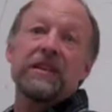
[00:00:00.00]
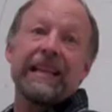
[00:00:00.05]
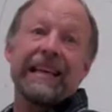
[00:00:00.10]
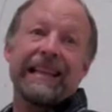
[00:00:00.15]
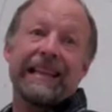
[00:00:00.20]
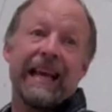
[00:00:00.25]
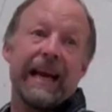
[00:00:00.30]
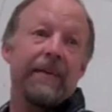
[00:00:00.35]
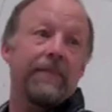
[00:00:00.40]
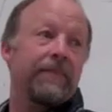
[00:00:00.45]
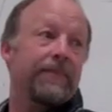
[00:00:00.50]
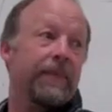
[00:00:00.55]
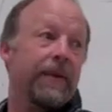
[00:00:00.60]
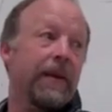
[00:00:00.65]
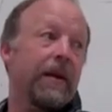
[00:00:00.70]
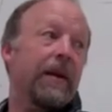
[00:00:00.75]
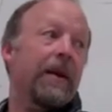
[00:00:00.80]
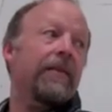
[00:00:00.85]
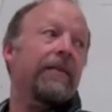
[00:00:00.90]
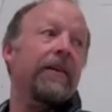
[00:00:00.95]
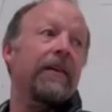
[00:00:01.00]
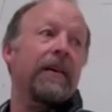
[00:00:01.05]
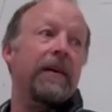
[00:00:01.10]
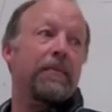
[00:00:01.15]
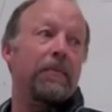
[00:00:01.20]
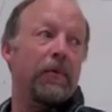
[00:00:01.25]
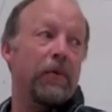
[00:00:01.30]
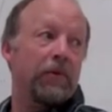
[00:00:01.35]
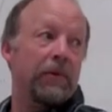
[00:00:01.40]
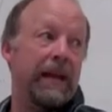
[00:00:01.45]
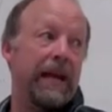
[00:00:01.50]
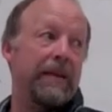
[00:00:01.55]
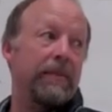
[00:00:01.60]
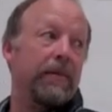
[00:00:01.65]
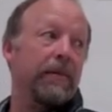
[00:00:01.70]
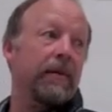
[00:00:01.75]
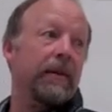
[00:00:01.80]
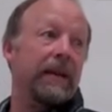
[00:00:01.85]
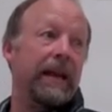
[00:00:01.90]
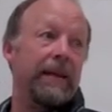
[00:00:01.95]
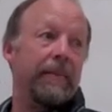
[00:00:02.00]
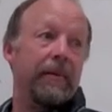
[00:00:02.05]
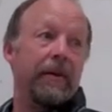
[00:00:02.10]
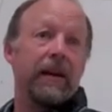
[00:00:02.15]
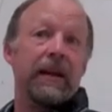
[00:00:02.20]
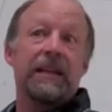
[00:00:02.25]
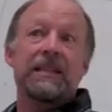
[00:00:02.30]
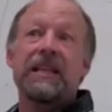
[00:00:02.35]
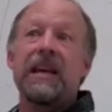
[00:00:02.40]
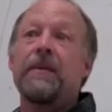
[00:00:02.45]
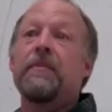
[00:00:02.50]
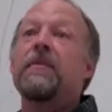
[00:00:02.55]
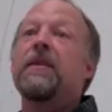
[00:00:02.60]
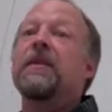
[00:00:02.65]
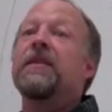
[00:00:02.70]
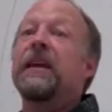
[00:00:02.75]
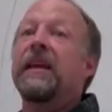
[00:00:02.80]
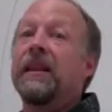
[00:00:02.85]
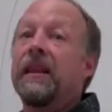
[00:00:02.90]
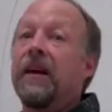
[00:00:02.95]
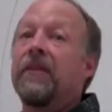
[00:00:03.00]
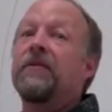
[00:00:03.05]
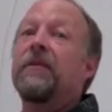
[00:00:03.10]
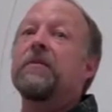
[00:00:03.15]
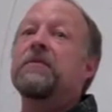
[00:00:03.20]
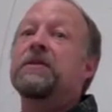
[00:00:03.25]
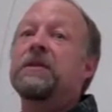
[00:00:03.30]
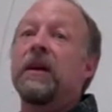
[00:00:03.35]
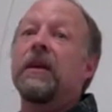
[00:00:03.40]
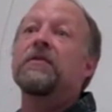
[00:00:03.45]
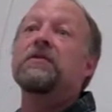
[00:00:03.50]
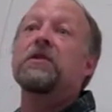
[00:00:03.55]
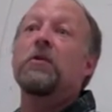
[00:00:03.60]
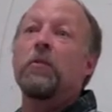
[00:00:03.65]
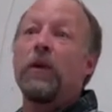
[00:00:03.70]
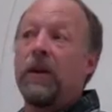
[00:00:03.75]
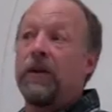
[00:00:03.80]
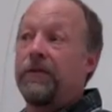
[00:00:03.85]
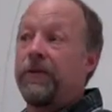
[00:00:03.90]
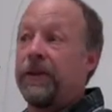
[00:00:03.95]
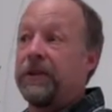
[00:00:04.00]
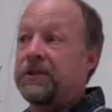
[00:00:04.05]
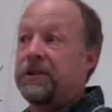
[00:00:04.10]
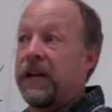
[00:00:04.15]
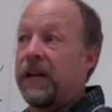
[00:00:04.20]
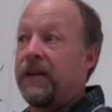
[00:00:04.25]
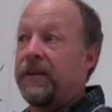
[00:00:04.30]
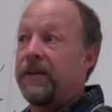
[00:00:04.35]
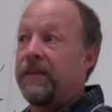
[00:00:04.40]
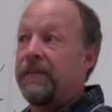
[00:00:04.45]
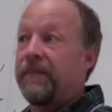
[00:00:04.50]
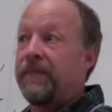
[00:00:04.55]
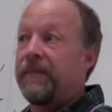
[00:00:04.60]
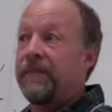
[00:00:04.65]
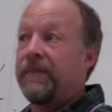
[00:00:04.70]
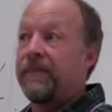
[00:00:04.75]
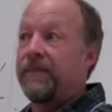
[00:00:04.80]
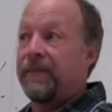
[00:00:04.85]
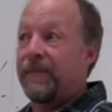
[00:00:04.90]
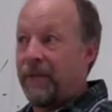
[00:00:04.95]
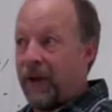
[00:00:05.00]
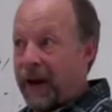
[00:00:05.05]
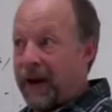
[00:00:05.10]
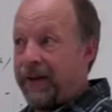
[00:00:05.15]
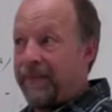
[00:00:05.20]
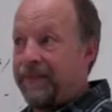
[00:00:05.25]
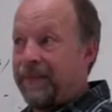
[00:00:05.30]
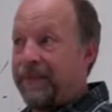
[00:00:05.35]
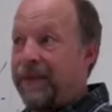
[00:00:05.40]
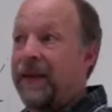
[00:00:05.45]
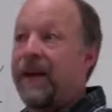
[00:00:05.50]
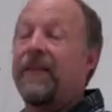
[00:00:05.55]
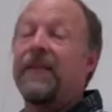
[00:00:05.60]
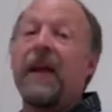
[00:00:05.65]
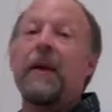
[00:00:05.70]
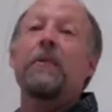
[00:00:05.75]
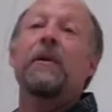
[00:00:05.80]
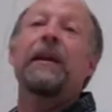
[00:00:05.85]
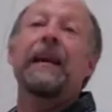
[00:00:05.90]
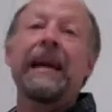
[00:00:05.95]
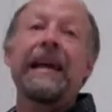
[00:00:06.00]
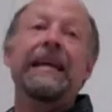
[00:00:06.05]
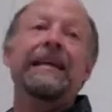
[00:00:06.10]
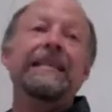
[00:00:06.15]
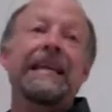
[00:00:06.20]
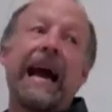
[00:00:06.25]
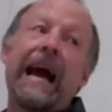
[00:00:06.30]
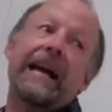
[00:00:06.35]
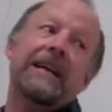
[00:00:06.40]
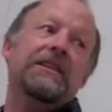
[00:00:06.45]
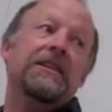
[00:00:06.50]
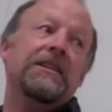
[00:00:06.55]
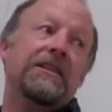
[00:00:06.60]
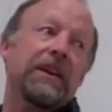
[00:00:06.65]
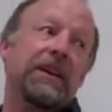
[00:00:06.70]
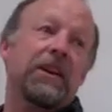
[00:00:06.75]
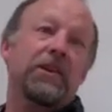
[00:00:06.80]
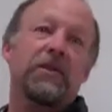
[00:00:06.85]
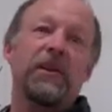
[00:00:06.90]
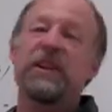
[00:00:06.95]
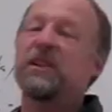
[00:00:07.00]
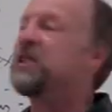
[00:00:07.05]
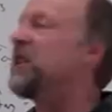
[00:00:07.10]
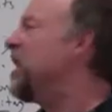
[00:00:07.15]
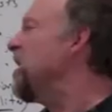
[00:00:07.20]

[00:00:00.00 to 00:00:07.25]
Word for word: like them, very pro-labor and labor likes them. They love themselves the welfare state, right? They would like taxes increased.